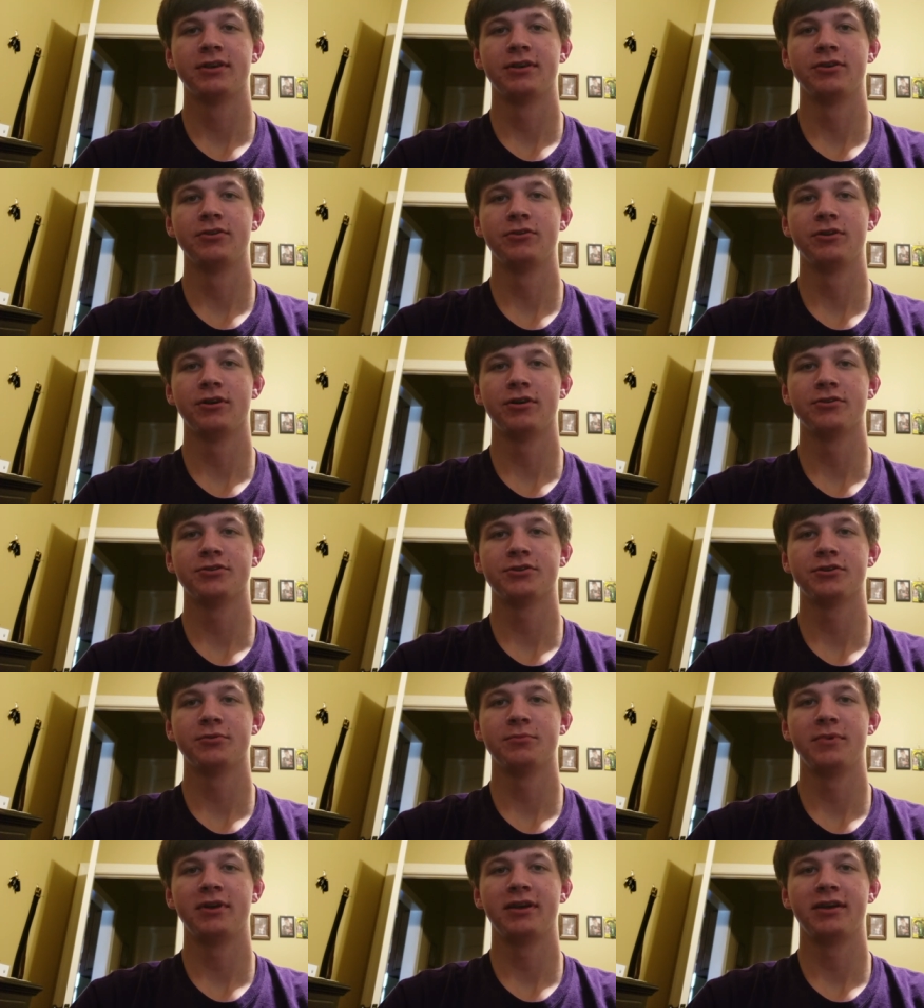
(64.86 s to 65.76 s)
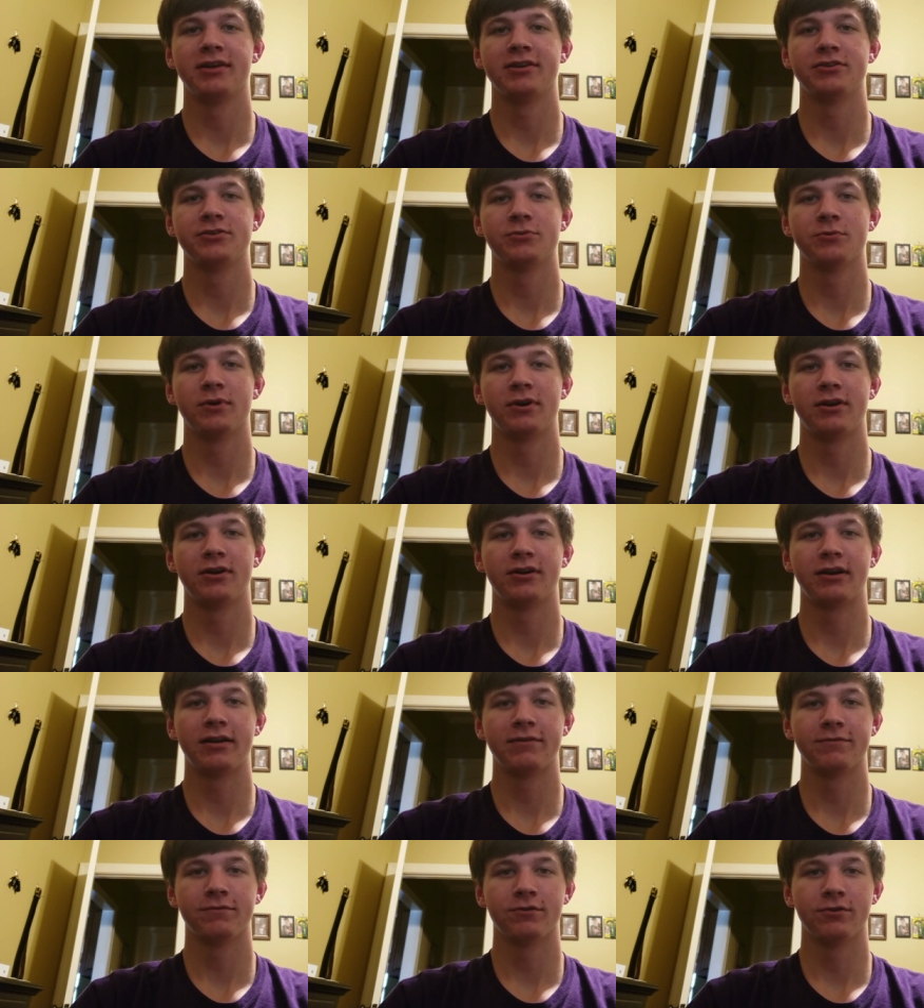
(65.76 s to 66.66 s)
You can also make it to where
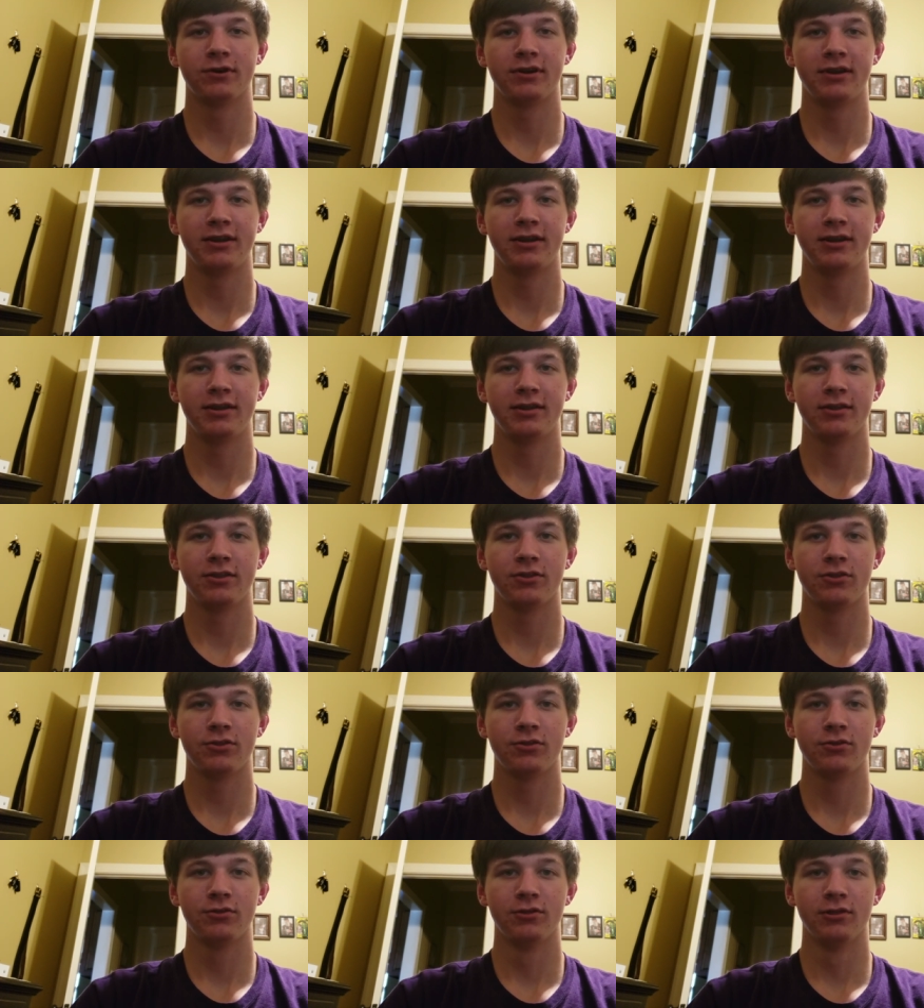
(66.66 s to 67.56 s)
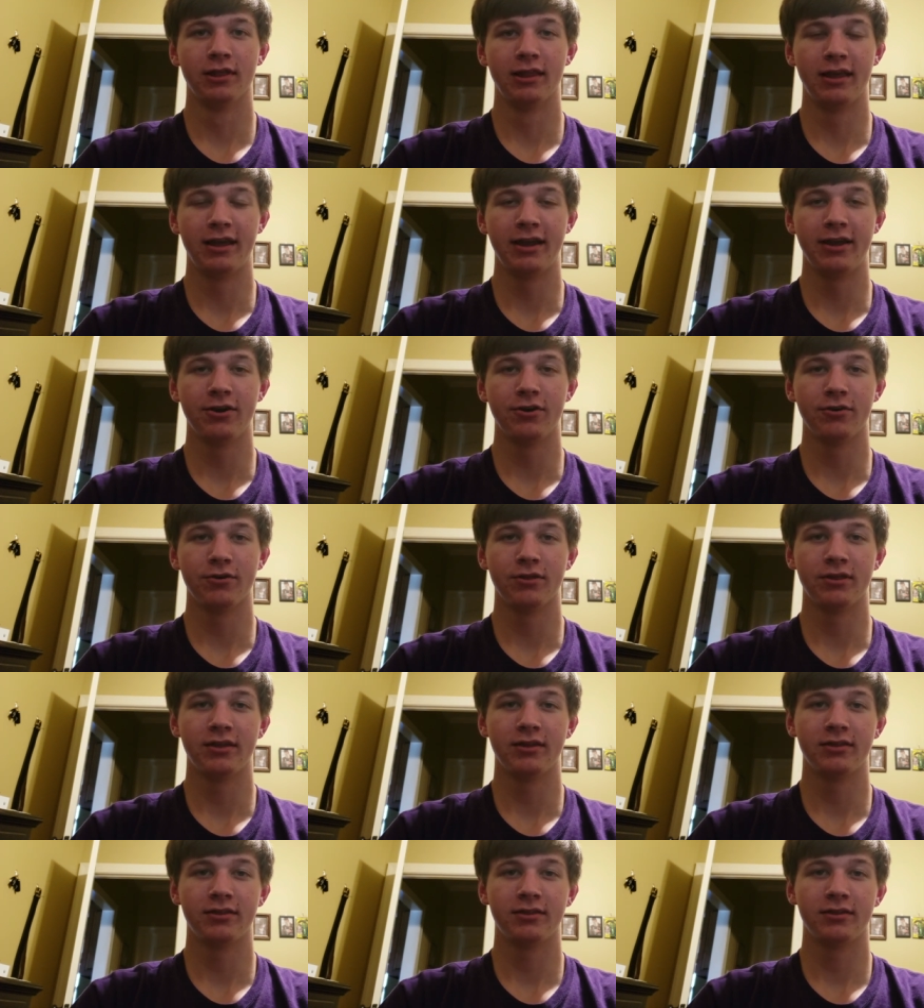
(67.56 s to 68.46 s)
every layer
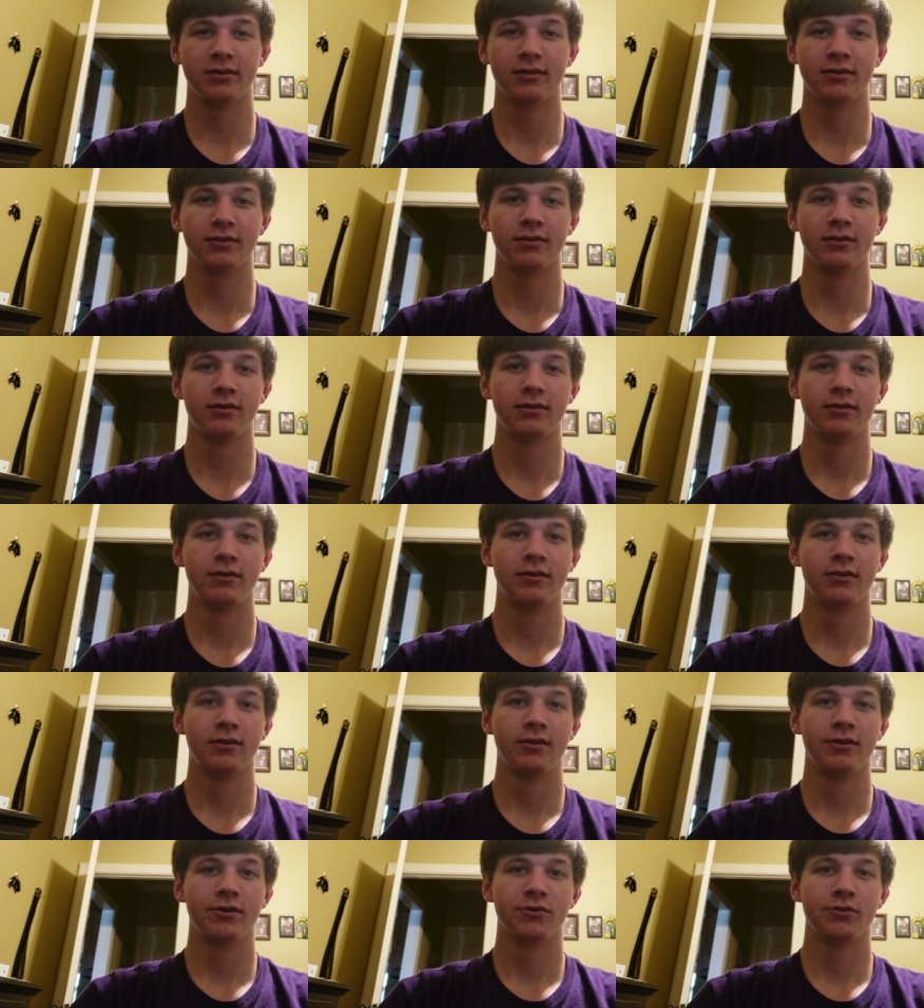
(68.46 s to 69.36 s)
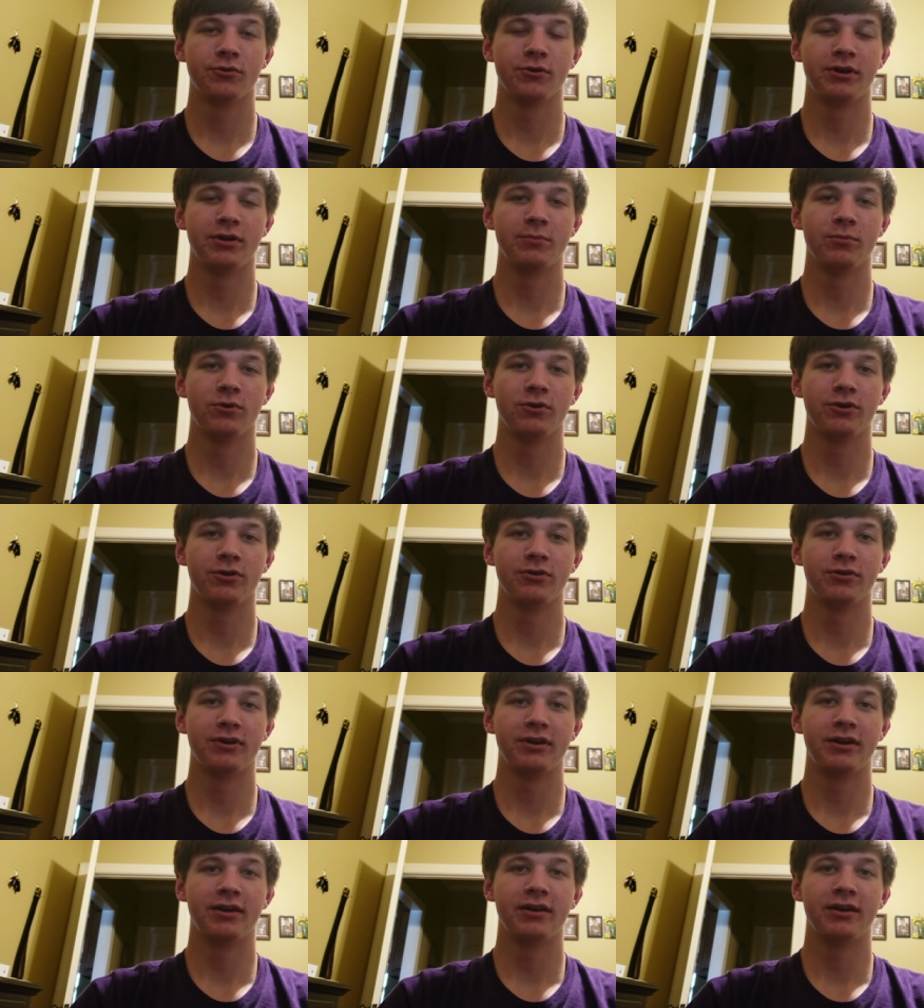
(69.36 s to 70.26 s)
that the 3D printer
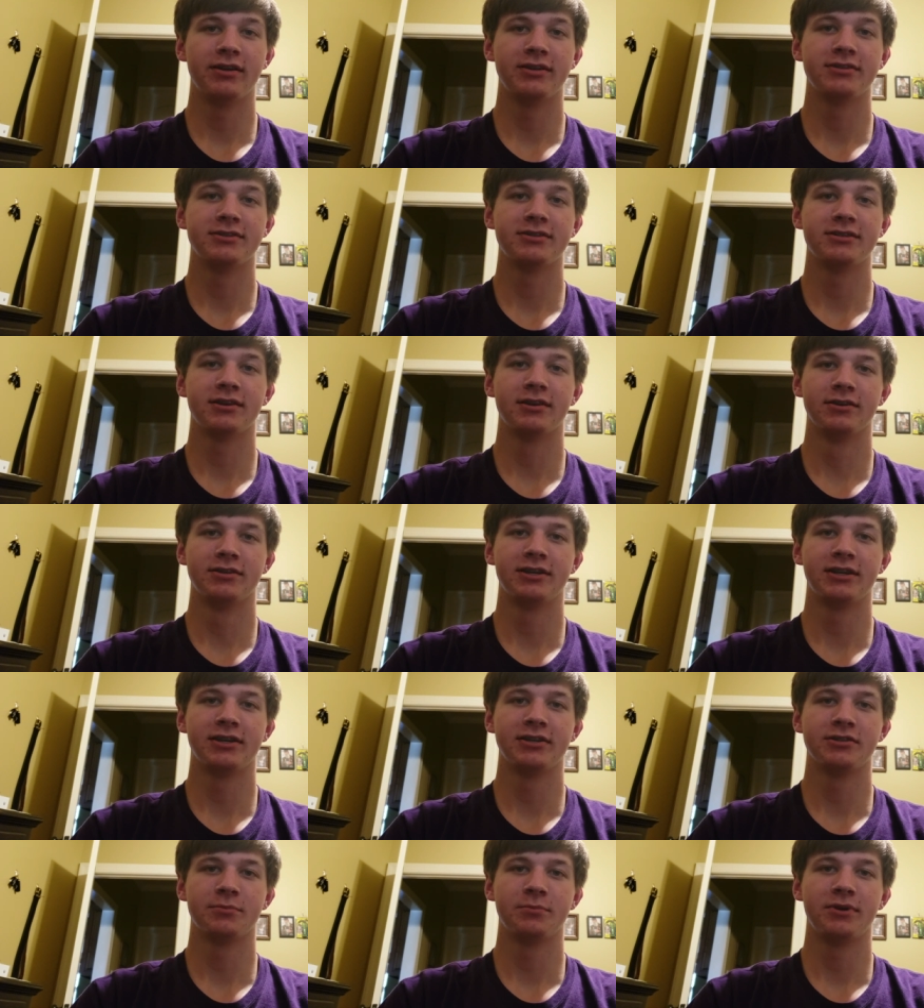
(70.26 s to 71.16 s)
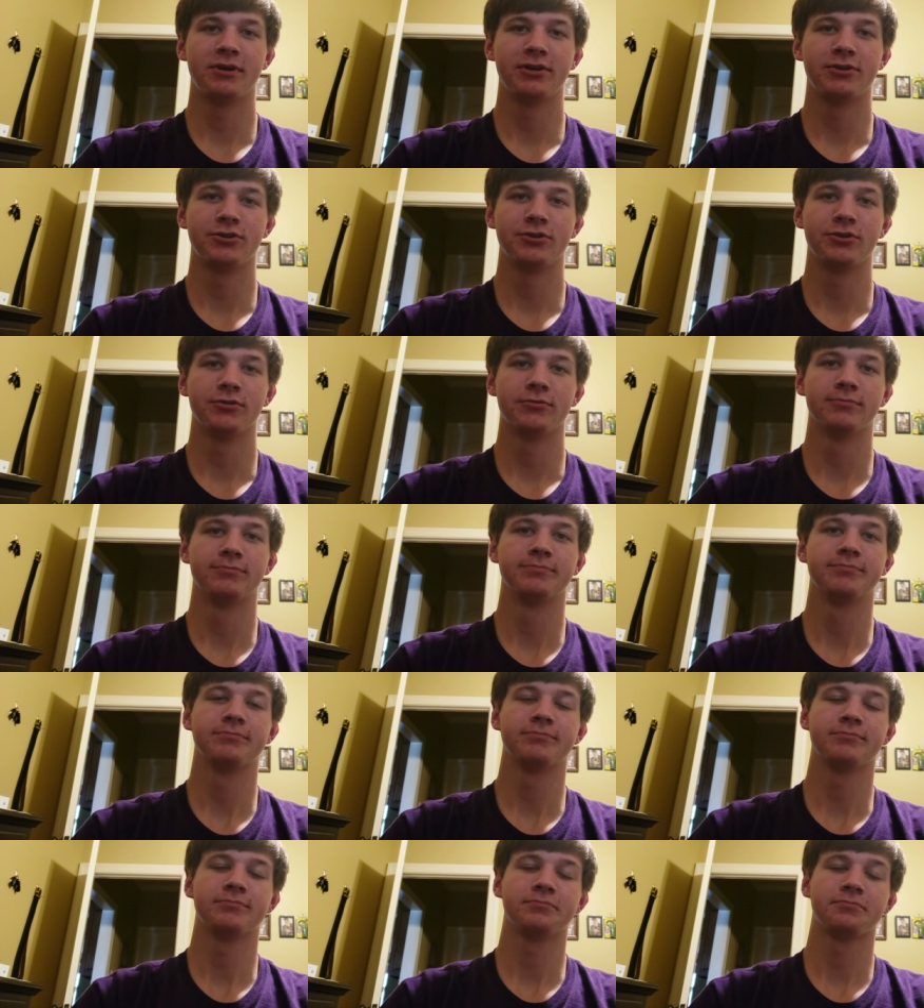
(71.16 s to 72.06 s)
does, it takes a picture,
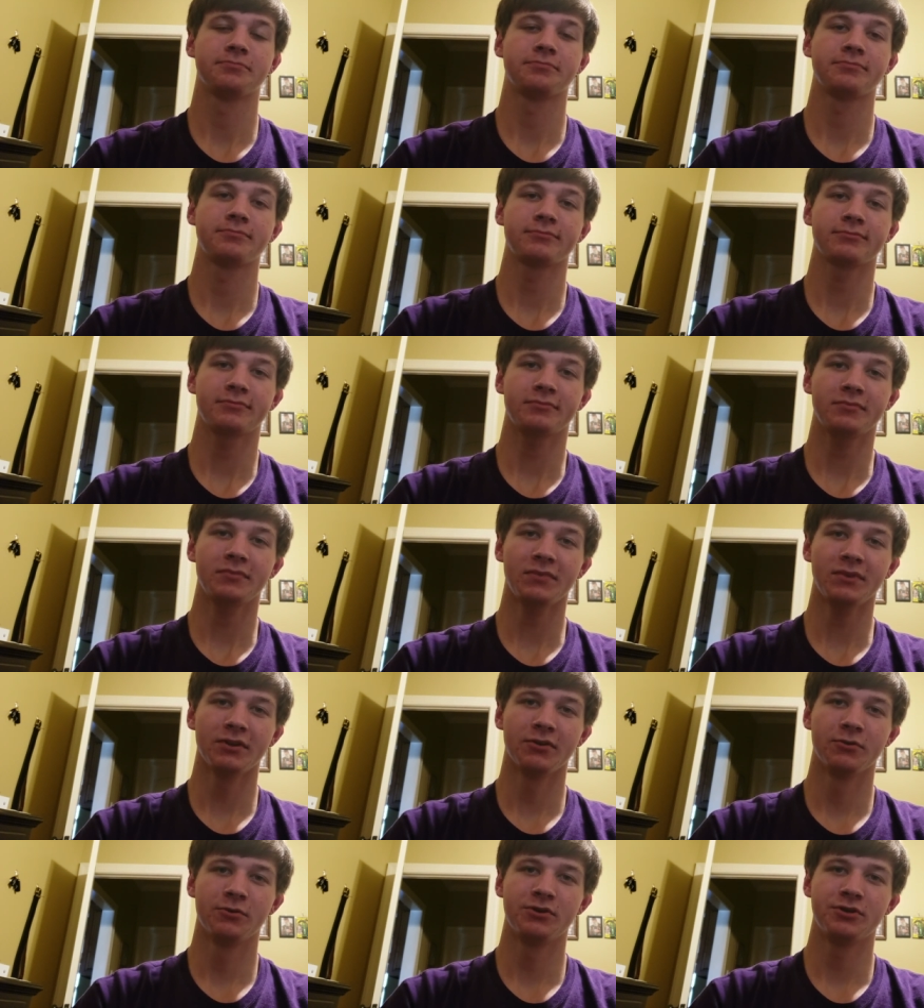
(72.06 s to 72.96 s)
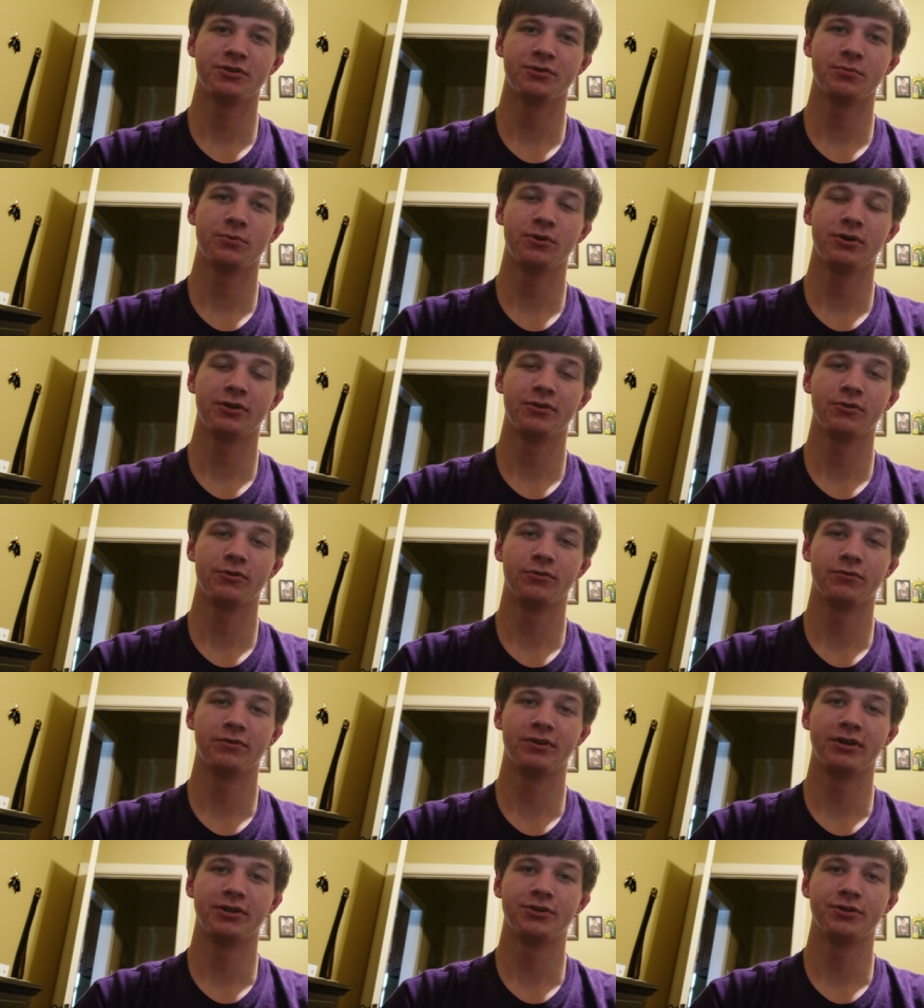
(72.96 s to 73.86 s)
which is a pretty cool
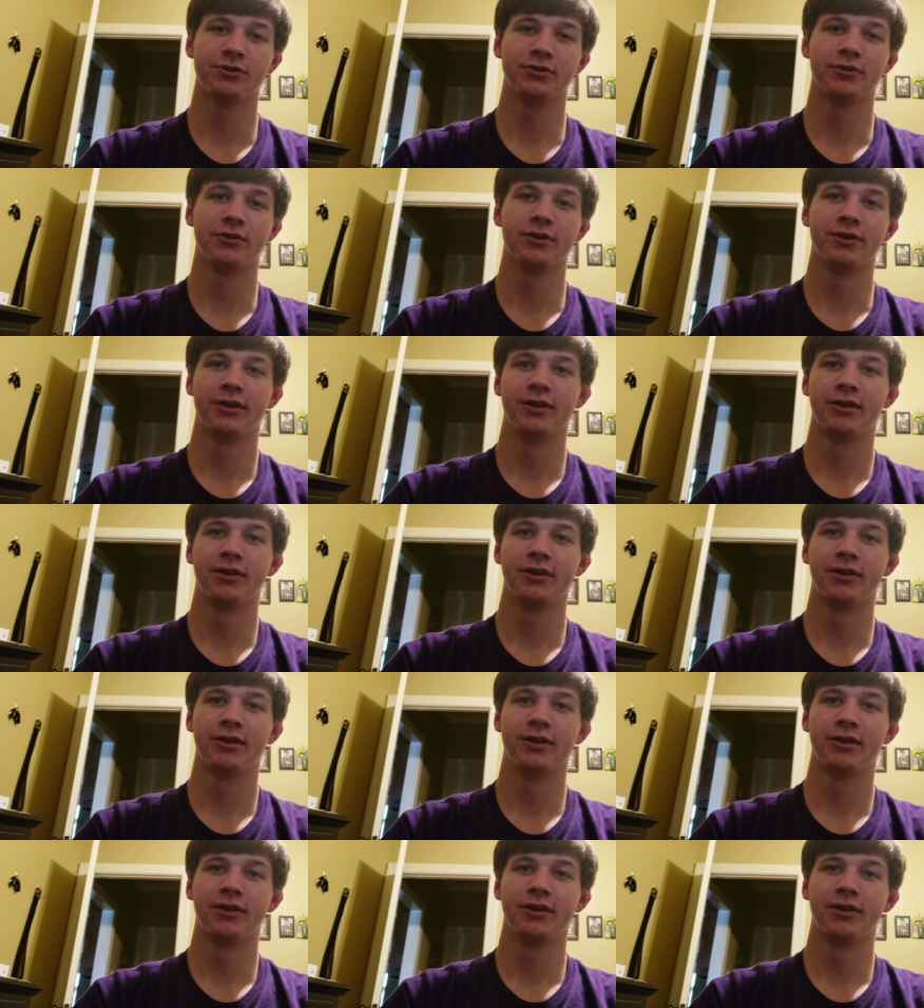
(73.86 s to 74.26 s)
feature.